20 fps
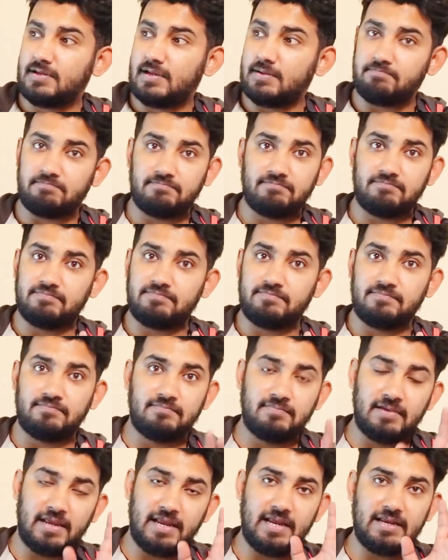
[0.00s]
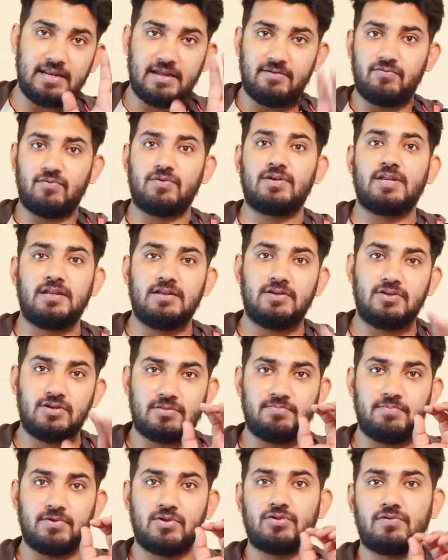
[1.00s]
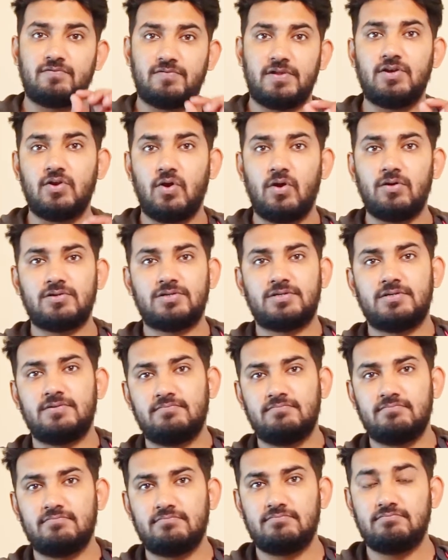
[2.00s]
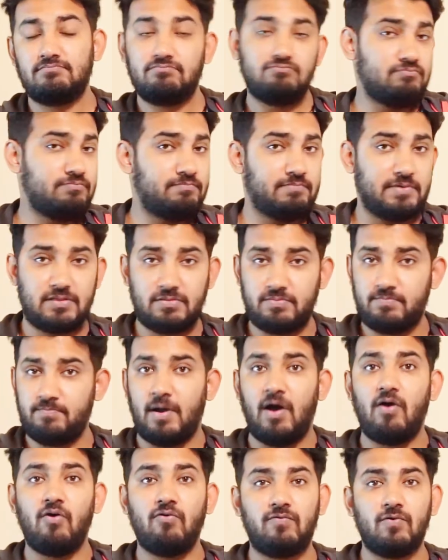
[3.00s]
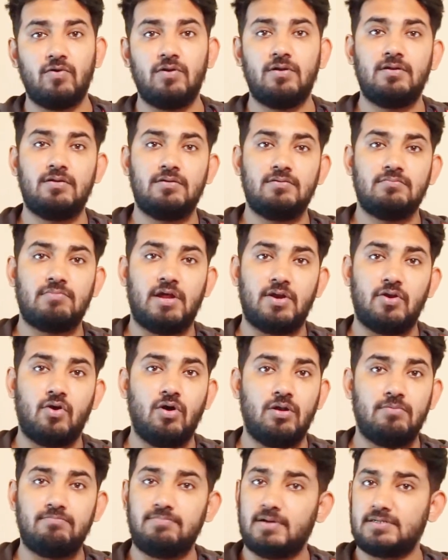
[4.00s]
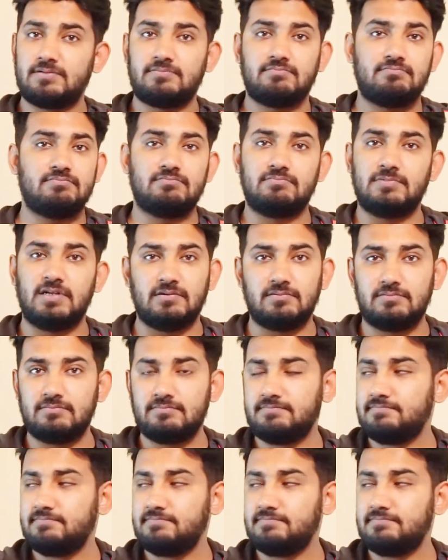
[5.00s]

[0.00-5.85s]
I hate iPhone 10 just because of the notch powerful and all, but no.